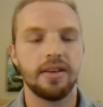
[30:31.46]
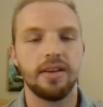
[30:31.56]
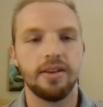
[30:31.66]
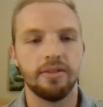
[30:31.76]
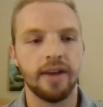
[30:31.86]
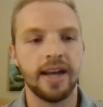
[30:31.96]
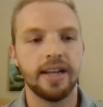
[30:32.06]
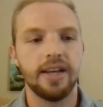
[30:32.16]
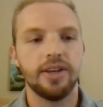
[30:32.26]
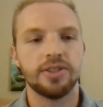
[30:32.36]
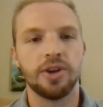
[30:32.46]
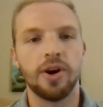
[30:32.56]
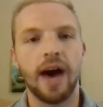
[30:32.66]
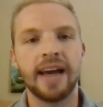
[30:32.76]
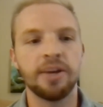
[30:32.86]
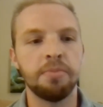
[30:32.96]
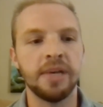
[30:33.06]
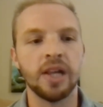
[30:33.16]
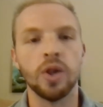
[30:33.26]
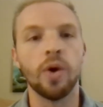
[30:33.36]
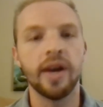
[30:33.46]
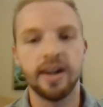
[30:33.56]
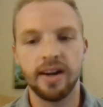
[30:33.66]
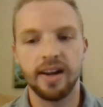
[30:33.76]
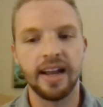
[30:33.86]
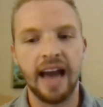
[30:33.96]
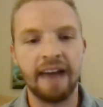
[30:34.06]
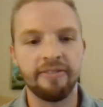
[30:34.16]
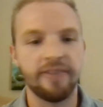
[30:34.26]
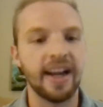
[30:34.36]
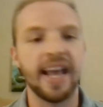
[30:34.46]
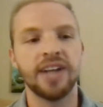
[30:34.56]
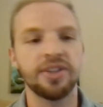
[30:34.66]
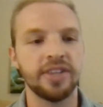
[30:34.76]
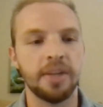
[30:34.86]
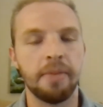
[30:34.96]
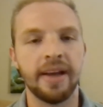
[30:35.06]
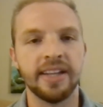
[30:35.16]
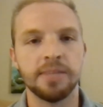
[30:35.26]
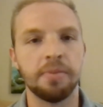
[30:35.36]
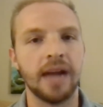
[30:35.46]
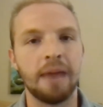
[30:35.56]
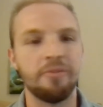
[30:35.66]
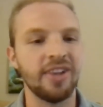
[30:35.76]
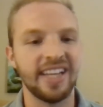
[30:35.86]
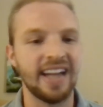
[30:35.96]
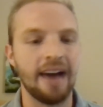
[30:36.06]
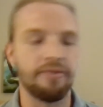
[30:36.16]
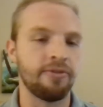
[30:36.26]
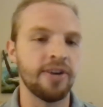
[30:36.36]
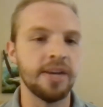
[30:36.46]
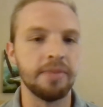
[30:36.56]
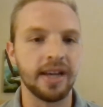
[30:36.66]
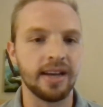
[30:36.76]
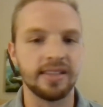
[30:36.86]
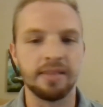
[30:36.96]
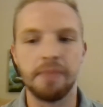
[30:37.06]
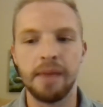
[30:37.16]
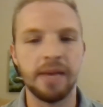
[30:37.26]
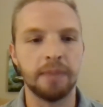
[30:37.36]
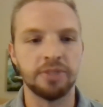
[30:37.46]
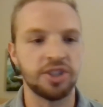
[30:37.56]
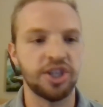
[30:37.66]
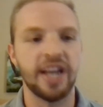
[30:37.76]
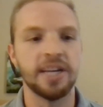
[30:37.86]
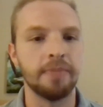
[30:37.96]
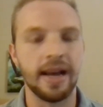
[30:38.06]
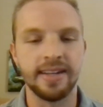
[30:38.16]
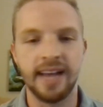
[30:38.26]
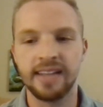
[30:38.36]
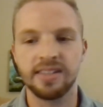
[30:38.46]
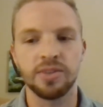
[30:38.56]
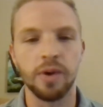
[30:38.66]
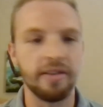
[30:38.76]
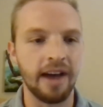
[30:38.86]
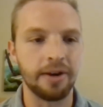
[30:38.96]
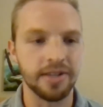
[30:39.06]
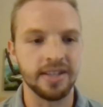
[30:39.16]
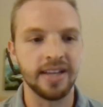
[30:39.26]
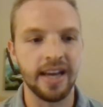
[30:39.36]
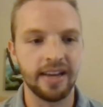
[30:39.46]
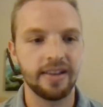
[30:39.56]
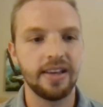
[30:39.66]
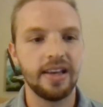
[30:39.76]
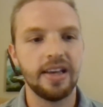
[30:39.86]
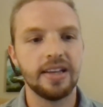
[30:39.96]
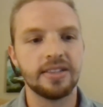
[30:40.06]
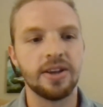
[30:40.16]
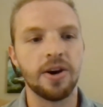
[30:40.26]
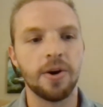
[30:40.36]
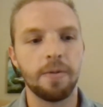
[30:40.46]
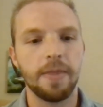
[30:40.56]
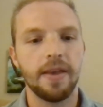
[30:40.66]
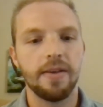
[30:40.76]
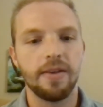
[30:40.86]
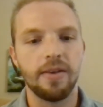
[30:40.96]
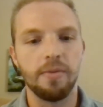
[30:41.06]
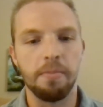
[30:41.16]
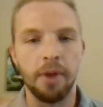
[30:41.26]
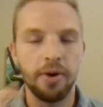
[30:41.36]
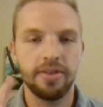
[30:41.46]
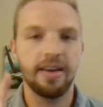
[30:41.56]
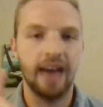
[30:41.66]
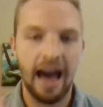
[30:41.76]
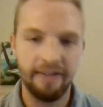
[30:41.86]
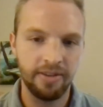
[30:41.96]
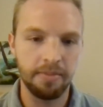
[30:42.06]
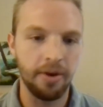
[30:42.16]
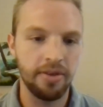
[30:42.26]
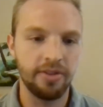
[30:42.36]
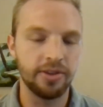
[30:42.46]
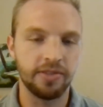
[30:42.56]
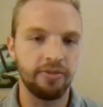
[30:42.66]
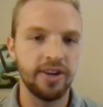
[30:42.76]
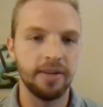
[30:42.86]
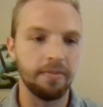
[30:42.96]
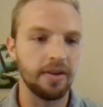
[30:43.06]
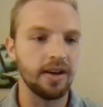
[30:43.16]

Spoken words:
Right? So I could be a lawyer and have financial independence, but I'm really not free because maybe I'm just chained to my desk 12 hours a day. So both having both of those freedom